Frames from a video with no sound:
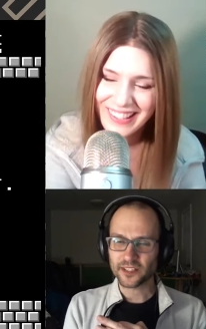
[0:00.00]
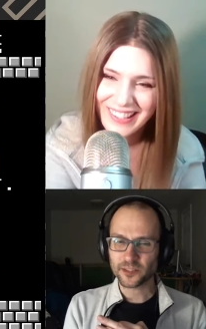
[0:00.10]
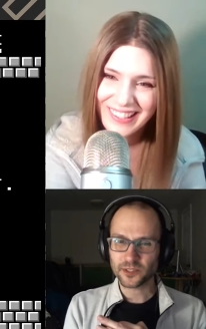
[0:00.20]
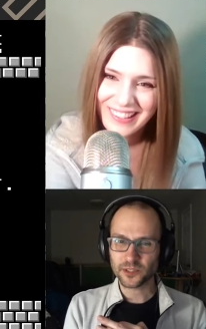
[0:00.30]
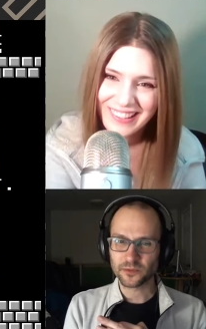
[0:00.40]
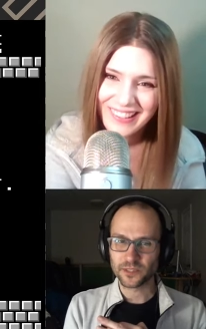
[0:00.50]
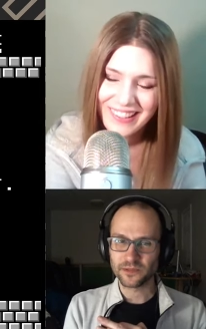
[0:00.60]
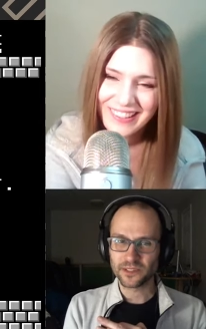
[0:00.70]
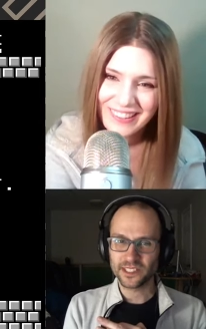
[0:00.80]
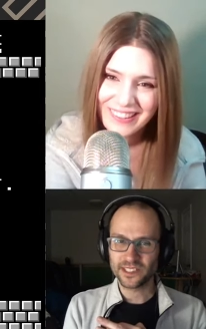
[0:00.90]
Speaker 1: I think there was a
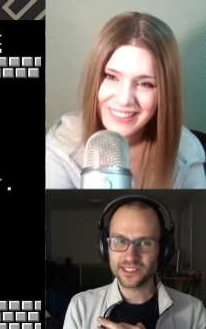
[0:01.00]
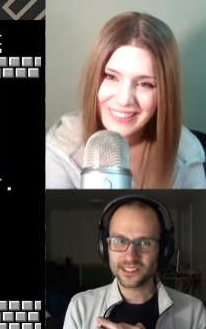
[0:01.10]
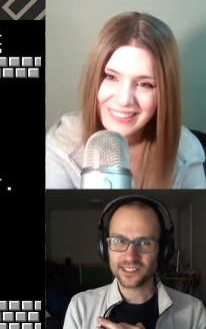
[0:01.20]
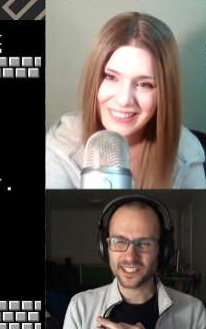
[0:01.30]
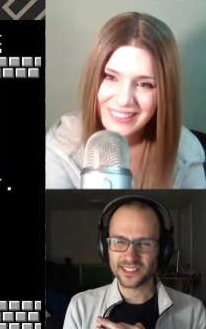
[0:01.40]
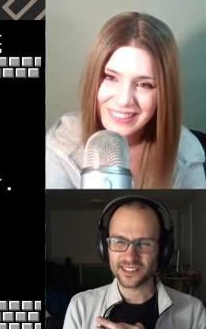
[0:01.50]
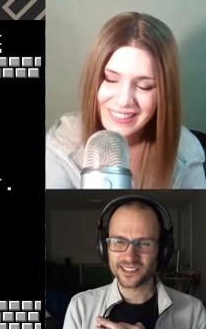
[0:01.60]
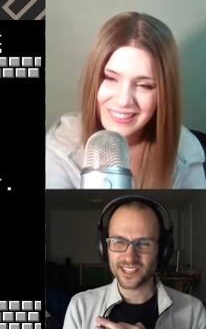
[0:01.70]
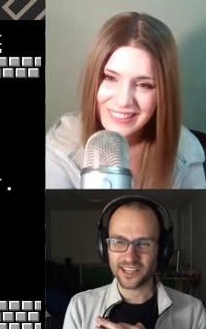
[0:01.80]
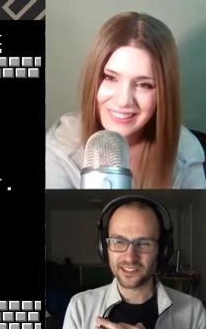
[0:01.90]
re-release, like the
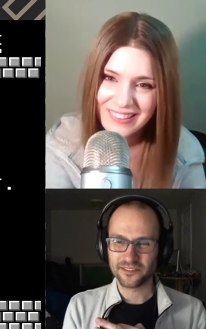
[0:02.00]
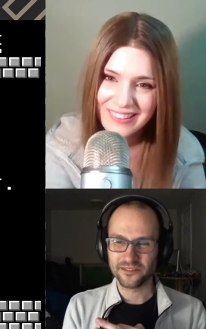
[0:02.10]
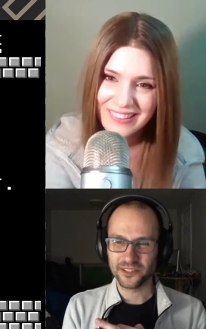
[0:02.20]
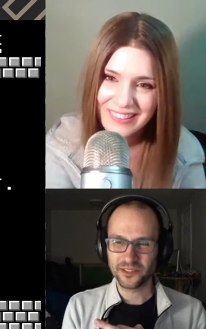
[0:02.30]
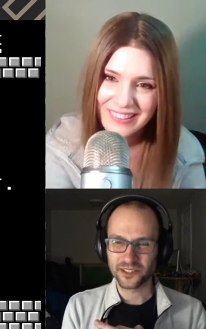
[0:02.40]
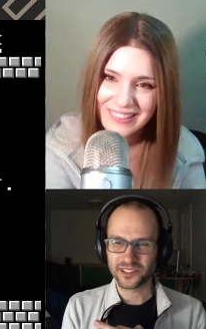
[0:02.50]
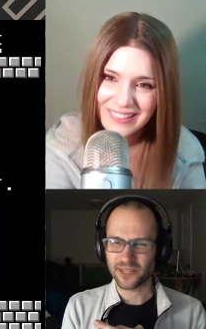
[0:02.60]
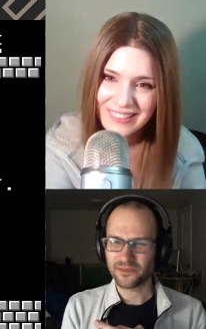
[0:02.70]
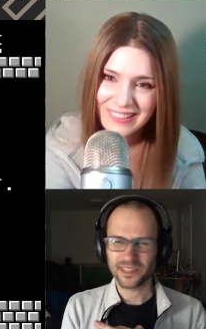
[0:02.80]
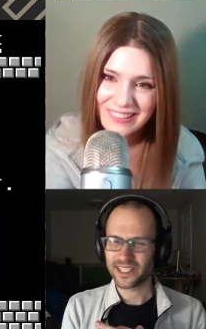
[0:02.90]
Satellaview or
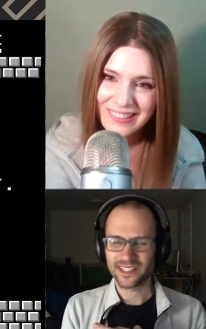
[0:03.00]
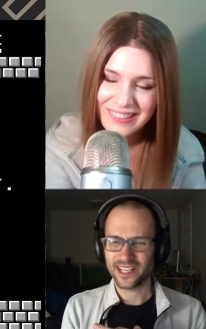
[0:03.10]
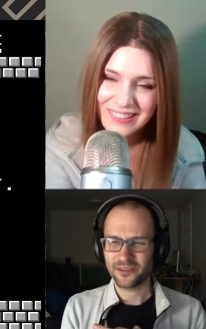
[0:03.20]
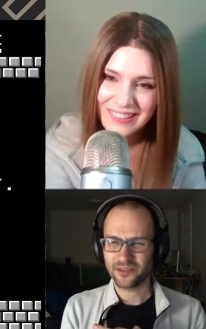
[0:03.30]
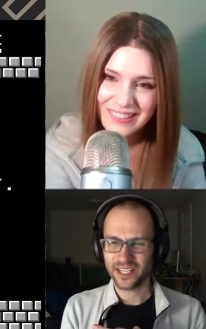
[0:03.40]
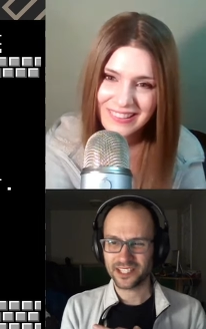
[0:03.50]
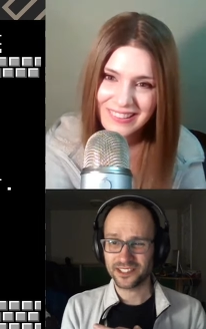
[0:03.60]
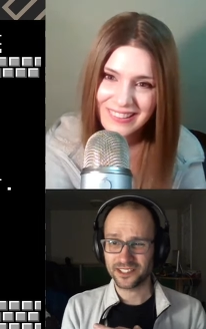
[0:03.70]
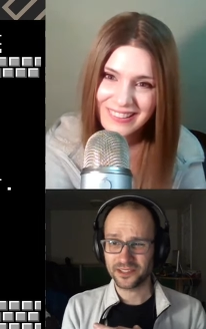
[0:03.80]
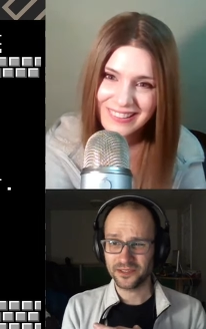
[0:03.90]
something like that, where they
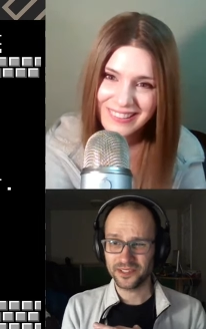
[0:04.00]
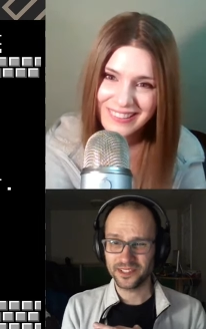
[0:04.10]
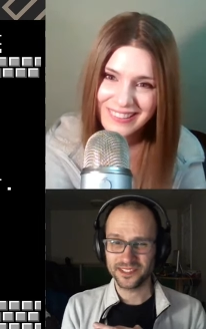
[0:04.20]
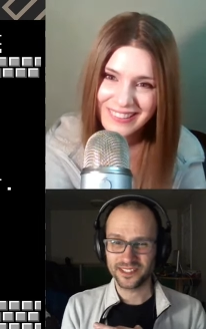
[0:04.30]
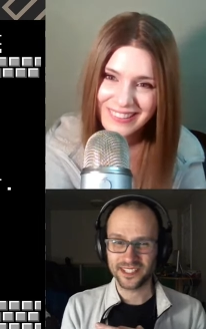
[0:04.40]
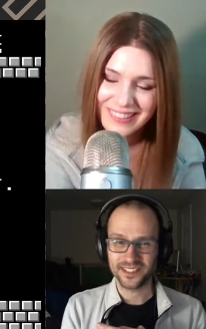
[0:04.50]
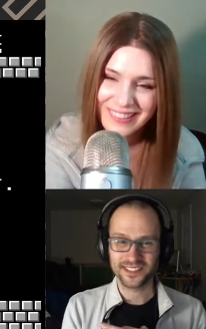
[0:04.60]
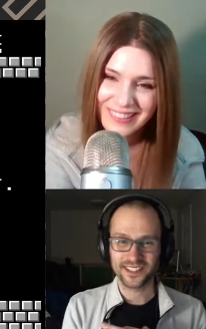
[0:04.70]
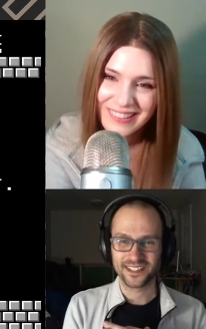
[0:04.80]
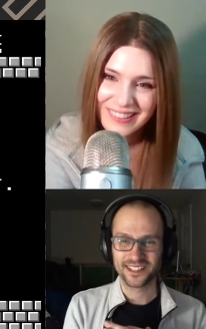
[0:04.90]
actually included the entire
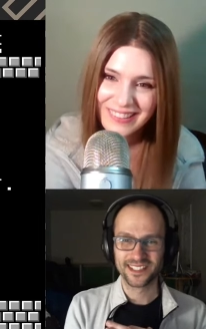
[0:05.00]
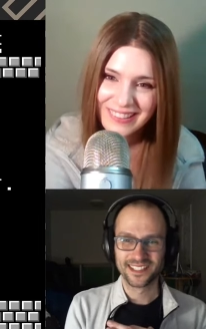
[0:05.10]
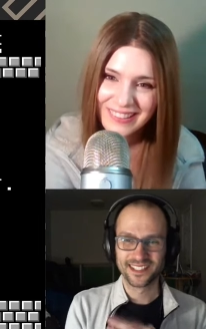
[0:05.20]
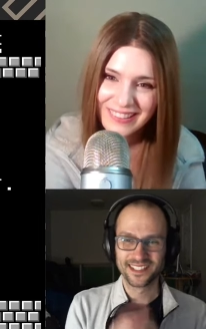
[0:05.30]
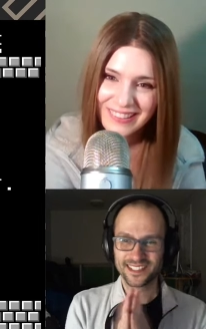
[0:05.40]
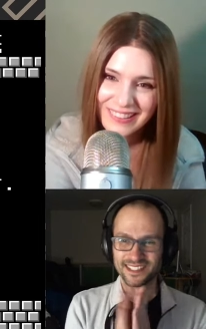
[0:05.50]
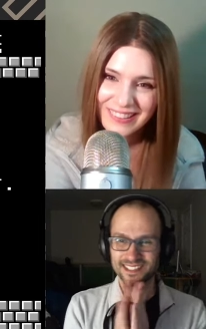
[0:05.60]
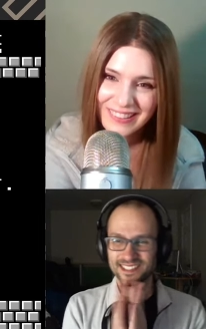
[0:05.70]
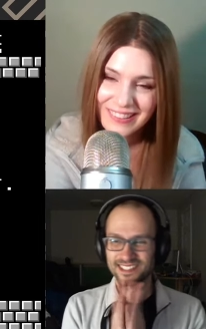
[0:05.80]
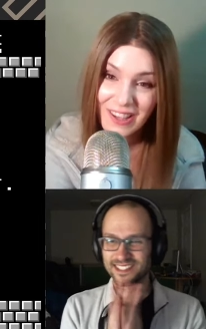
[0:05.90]
song.
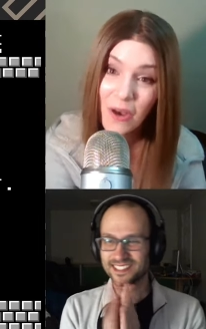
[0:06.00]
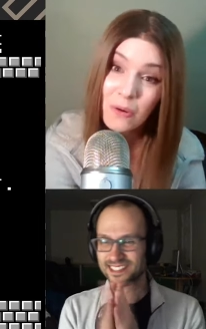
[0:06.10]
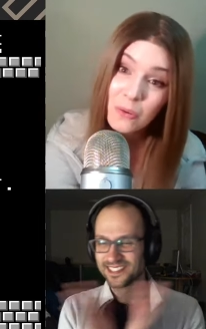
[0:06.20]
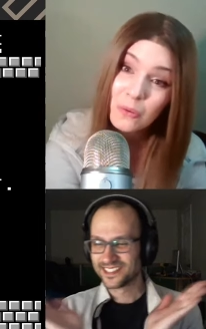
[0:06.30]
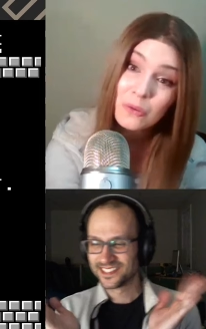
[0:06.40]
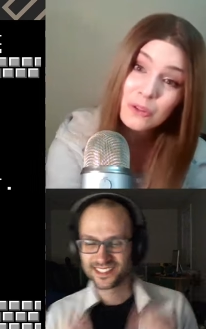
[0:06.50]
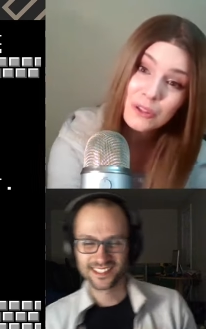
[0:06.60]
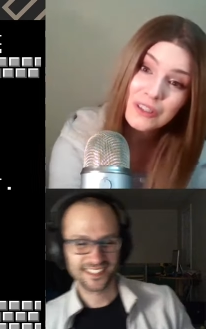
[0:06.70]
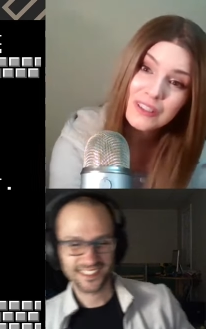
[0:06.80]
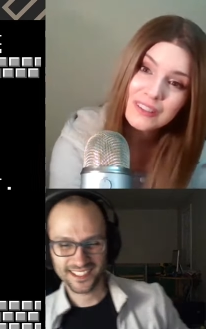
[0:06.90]
Speaker 2: Oh,
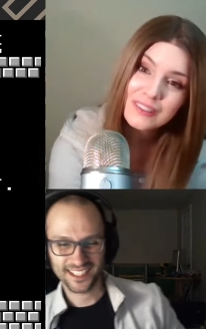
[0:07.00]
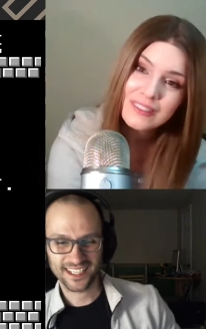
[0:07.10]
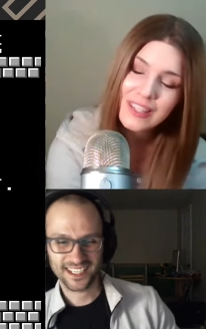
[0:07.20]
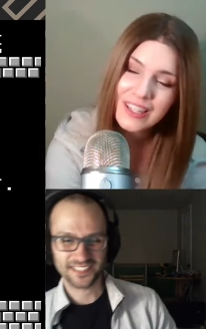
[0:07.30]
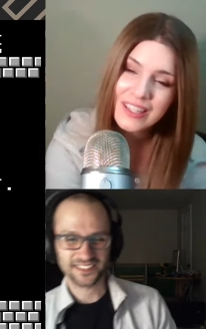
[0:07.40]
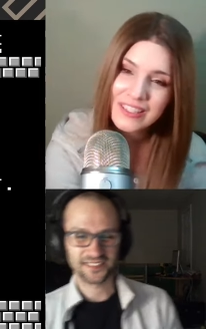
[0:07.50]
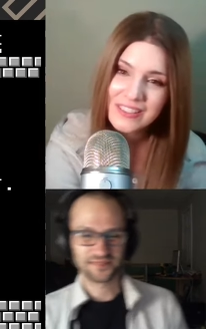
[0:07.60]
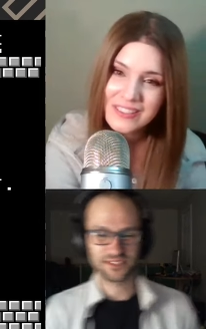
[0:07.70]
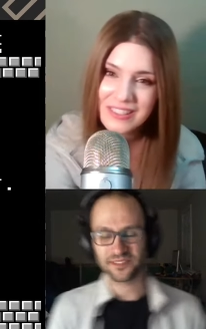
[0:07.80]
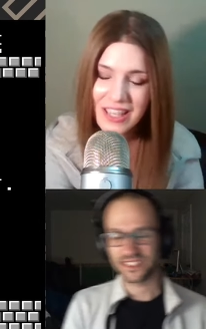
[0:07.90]
cool! Yeah, nice. He
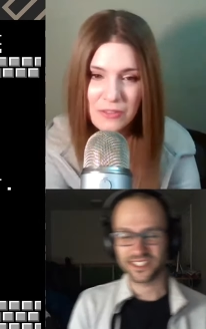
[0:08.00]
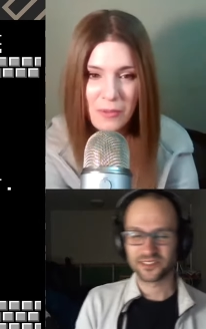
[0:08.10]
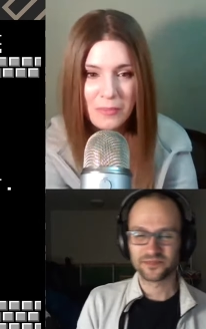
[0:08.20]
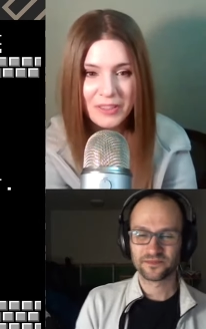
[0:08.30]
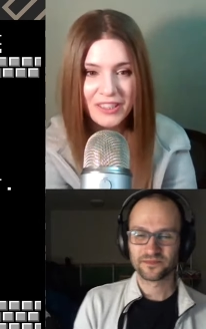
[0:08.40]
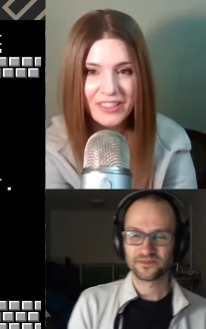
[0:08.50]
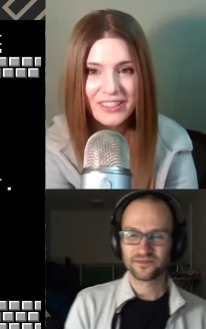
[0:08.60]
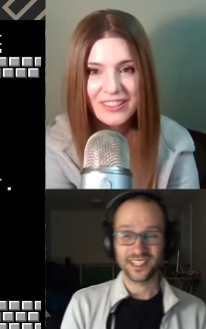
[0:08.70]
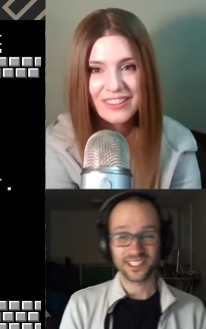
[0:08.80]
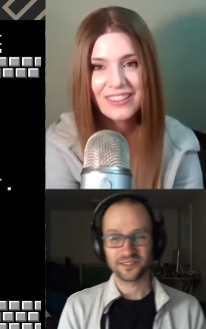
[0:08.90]
had something his like moment.
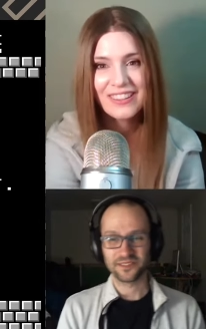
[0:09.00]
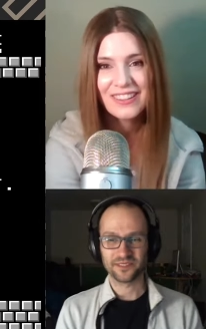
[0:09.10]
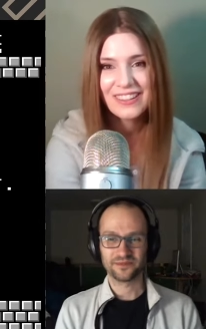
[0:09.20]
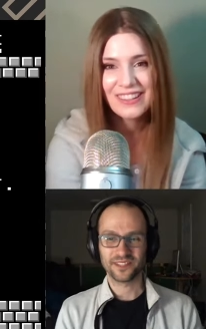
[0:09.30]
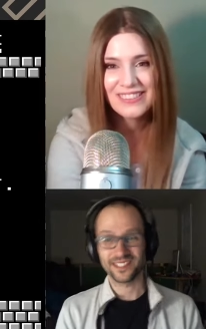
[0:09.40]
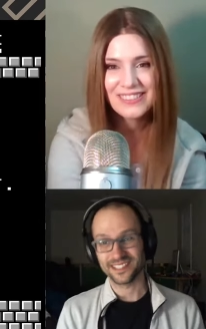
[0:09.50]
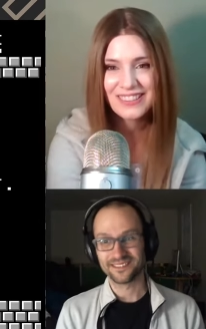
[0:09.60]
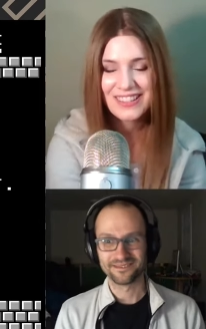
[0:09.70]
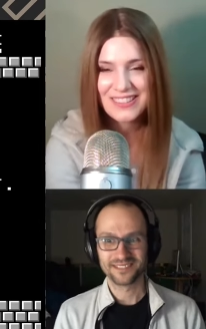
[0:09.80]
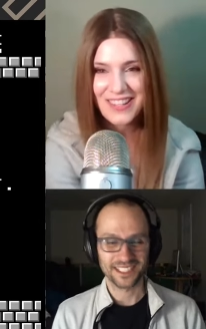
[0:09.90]
That.
Speaker 1: He had his moment. That's, oh,
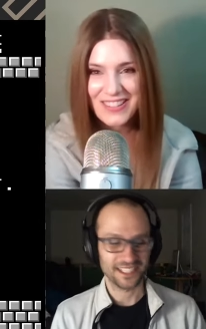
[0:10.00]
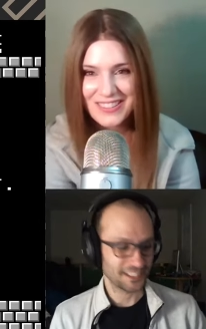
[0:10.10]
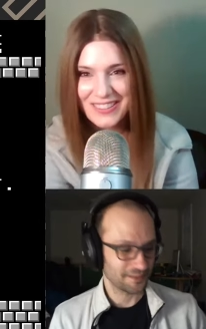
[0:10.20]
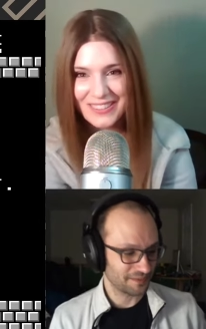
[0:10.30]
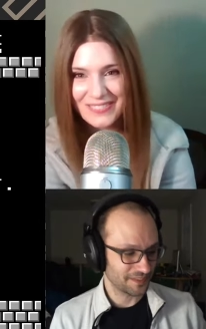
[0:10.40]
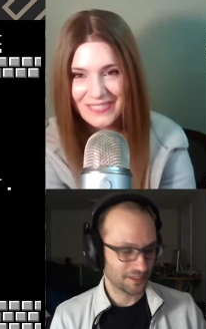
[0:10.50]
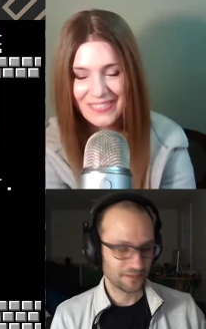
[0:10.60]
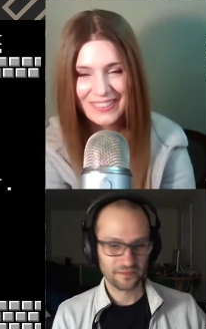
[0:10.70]
that's had, awesome.